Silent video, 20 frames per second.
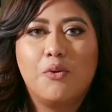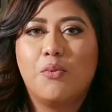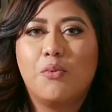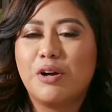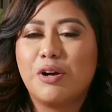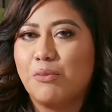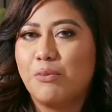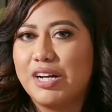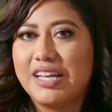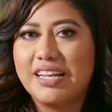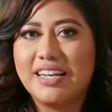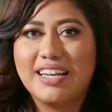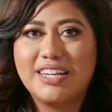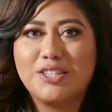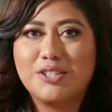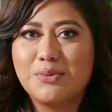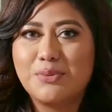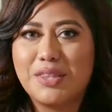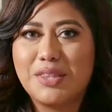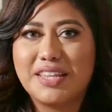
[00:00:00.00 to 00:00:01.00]
What can
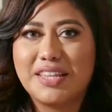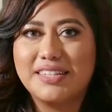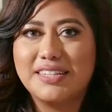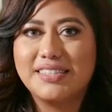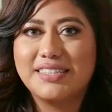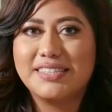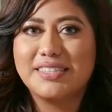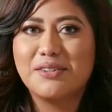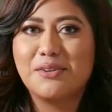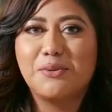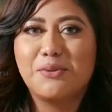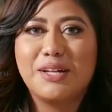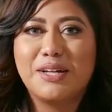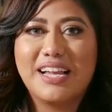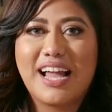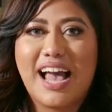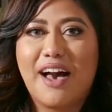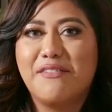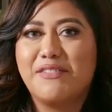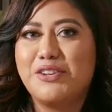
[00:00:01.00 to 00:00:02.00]
I do with this?
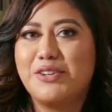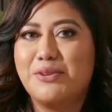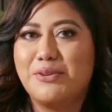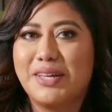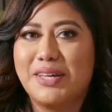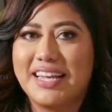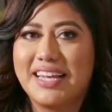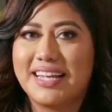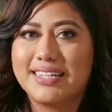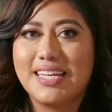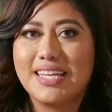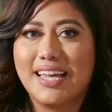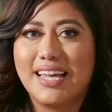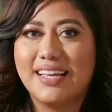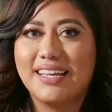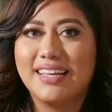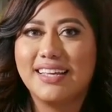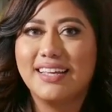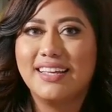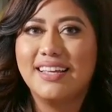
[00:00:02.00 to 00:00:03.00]
What avenue can I
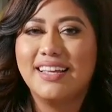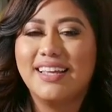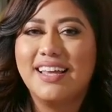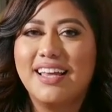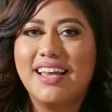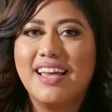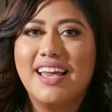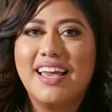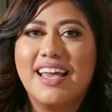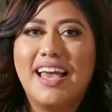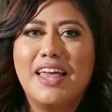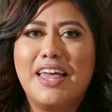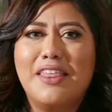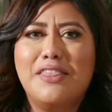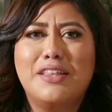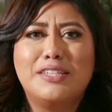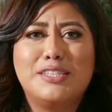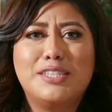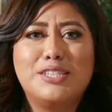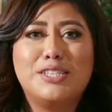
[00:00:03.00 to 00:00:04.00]
take?
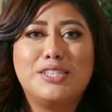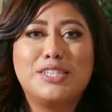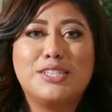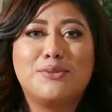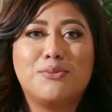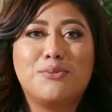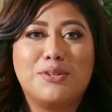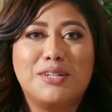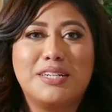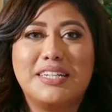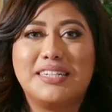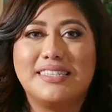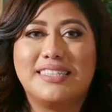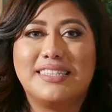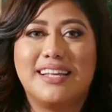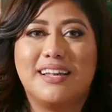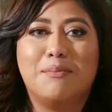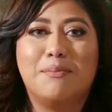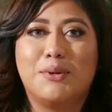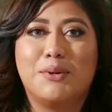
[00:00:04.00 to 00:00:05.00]
And this is just one
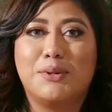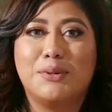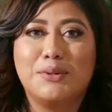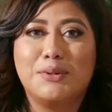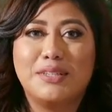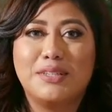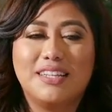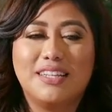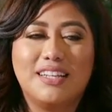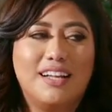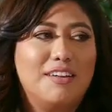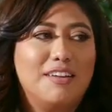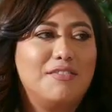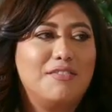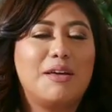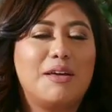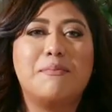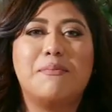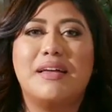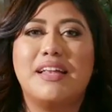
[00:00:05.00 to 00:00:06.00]
example
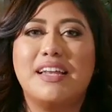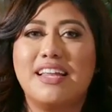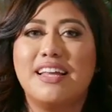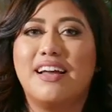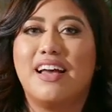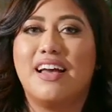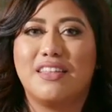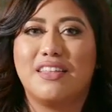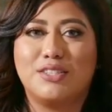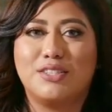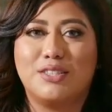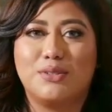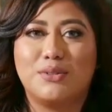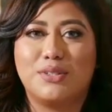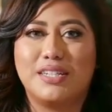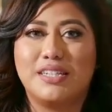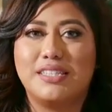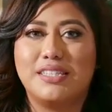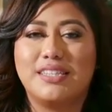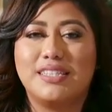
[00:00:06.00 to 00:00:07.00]
of many other
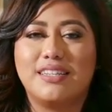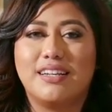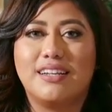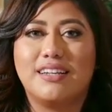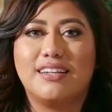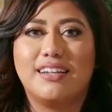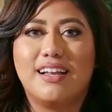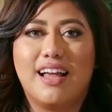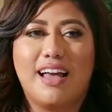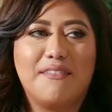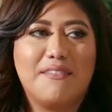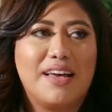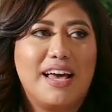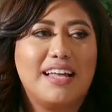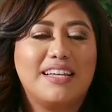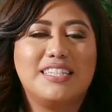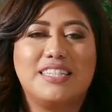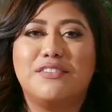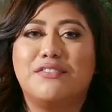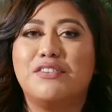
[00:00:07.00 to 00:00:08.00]
students that have
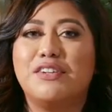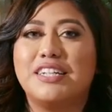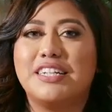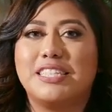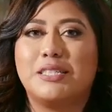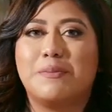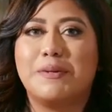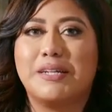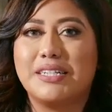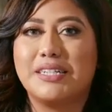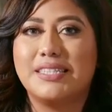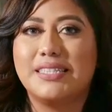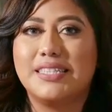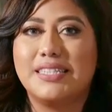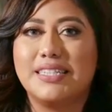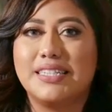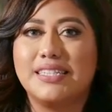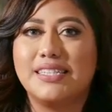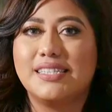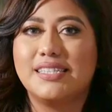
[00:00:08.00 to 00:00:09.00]
had different
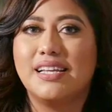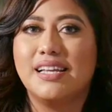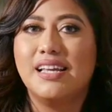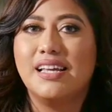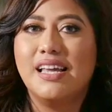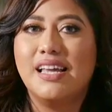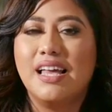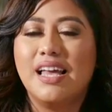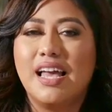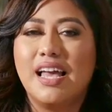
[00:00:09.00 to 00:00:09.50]
experiences.